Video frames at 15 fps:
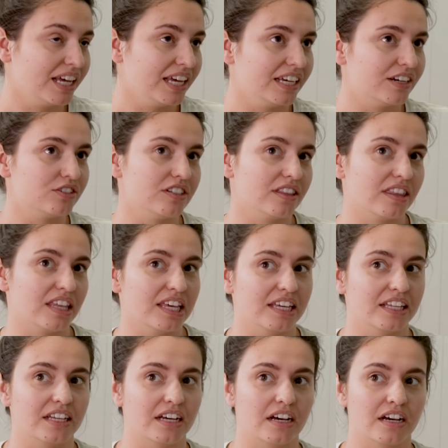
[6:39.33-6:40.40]
Here's the
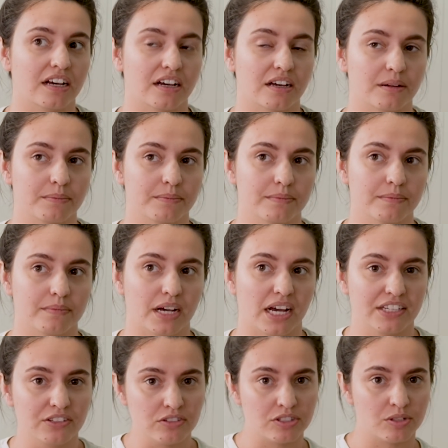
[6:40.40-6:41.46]
thing.
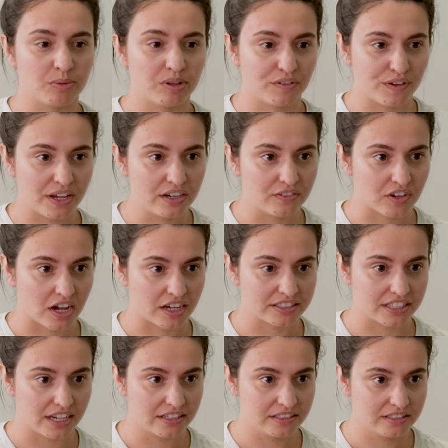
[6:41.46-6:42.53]
I used to be a fan of
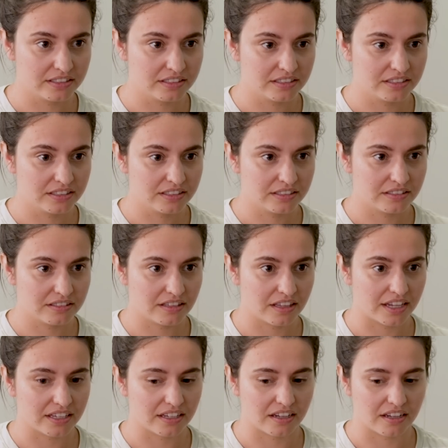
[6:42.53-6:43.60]
Kanye.
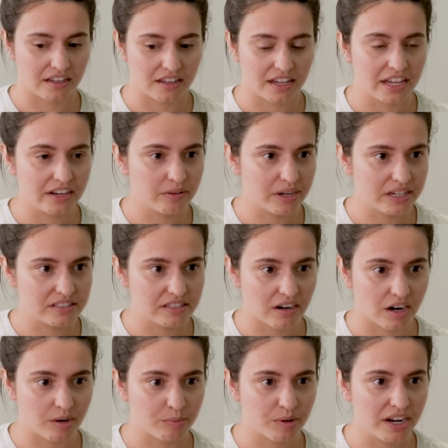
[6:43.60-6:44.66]
Like 808s and
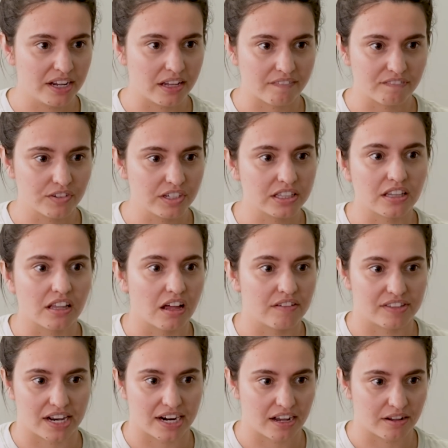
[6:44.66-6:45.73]
Heartbreak, freaking love
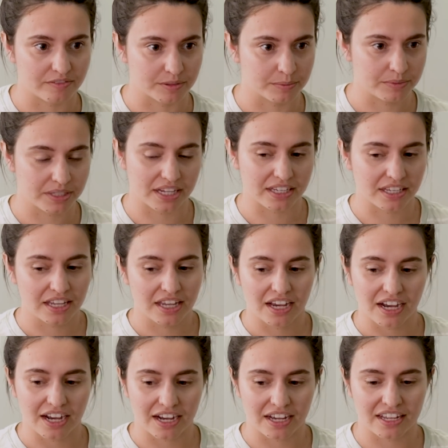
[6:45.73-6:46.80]
that album. Like,
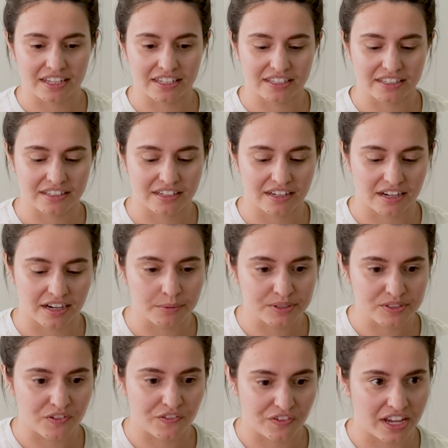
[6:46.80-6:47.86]
I
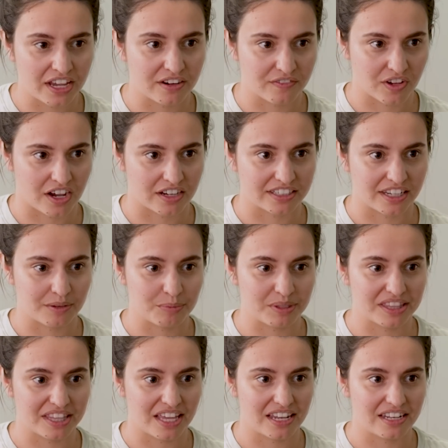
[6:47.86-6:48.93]
was a fan of Kanye,
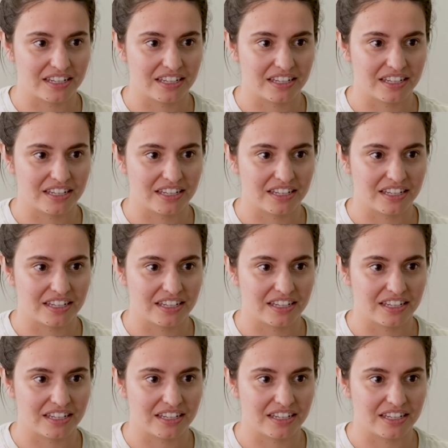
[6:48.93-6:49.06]
but then...